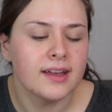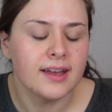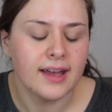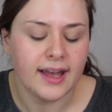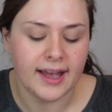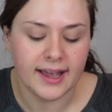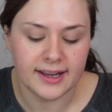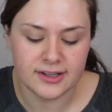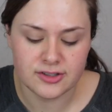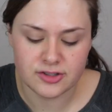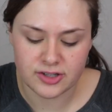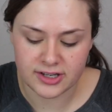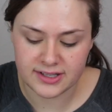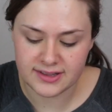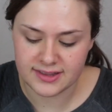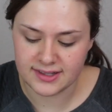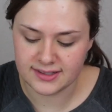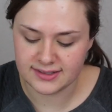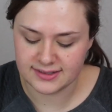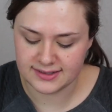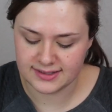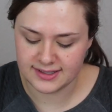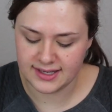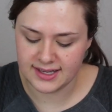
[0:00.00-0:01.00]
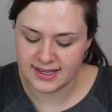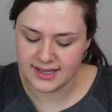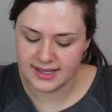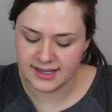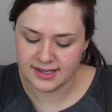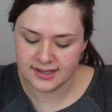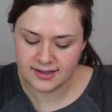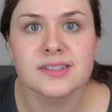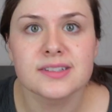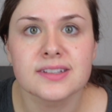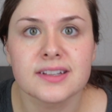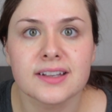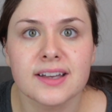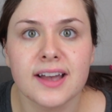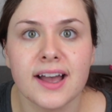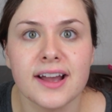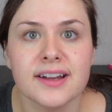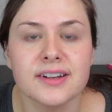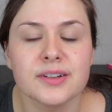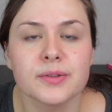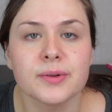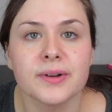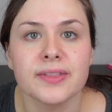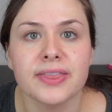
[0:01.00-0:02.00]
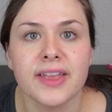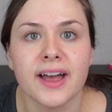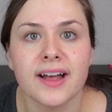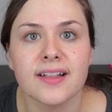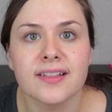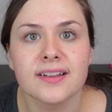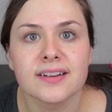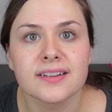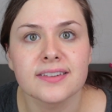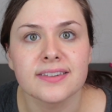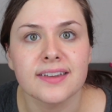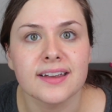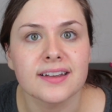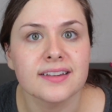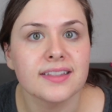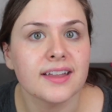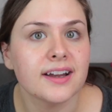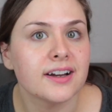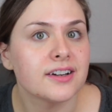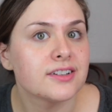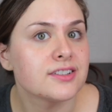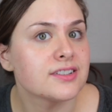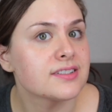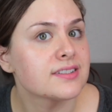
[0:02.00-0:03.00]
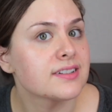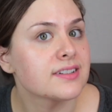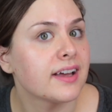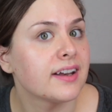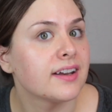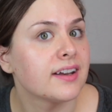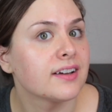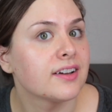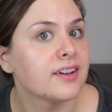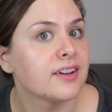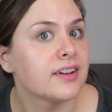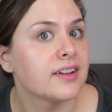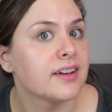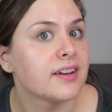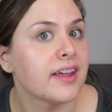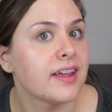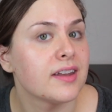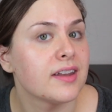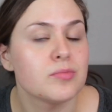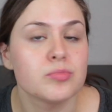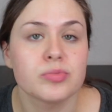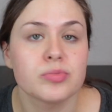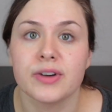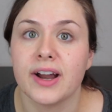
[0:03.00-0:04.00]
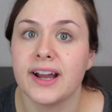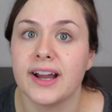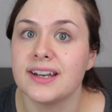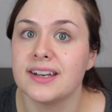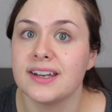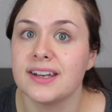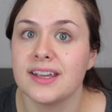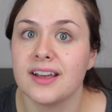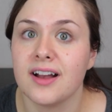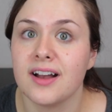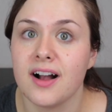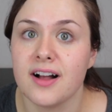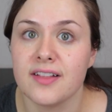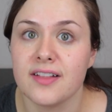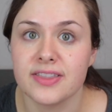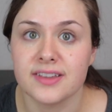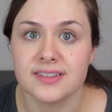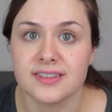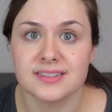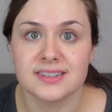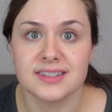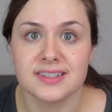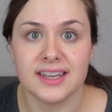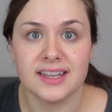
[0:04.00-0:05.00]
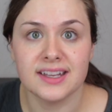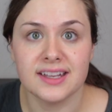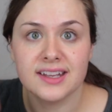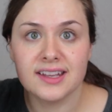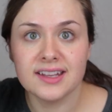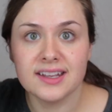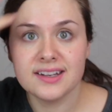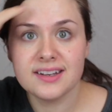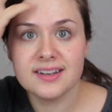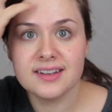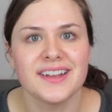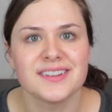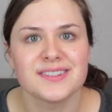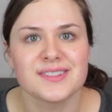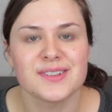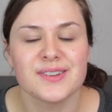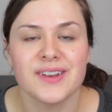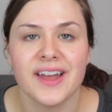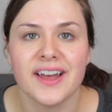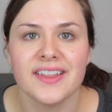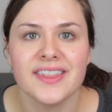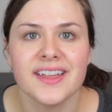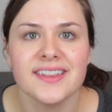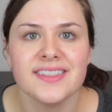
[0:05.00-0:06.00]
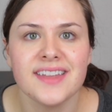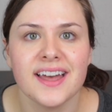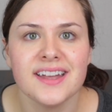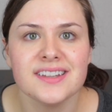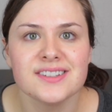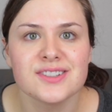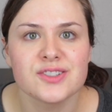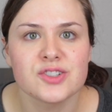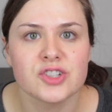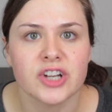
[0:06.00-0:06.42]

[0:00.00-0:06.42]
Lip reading: hydrate the skin. So kind of what that looks like there, just kind of good and brightening on the skin. So now that that's